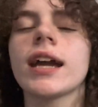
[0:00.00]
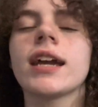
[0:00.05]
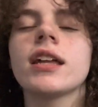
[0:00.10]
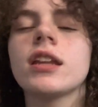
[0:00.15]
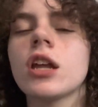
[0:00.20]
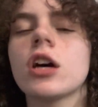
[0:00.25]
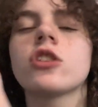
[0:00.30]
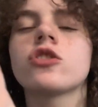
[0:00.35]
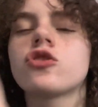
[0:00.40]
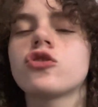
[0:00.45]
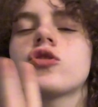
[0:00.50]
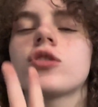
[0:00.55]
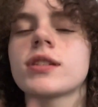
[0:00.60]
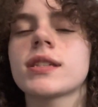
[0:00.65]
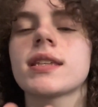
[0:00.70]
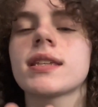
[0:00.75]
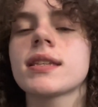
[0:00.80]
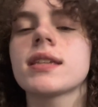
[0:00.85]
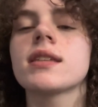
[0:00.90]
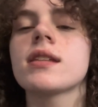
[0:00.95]
cannot stress
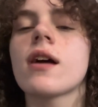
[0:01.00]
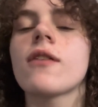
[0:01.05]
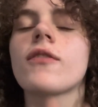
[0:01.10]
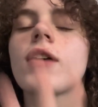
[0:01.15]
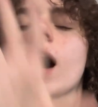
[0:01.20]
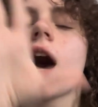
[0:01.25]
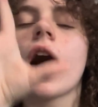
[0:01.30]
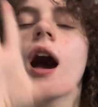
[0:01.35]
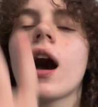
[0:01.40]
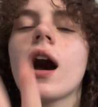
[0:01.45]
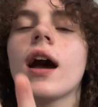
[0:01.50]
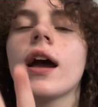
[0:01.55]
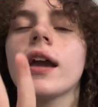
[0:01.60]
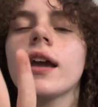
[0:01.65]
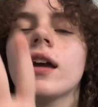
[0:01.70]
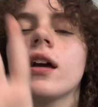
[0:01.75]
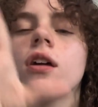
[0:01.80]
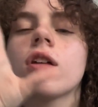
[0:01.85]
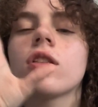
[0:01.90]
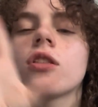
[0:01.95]
this enough.
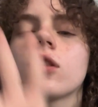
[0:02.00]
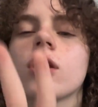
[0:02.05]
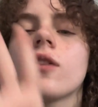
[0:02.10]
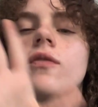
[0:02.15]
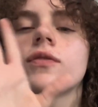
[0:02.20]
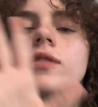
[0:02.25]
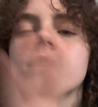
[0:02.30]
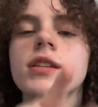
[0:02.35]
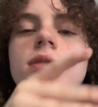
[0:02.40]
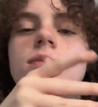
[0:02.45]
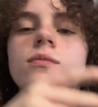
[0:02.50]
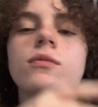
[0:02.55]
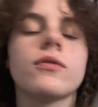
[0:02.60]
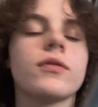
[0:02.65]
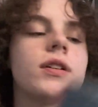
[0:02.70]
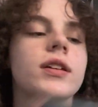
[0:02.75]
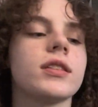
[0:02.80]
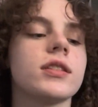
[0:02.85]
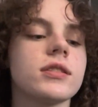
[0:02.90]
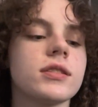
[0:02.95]
I love this
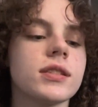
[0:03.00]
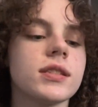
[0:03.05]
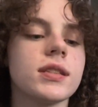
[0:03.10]
movie. This is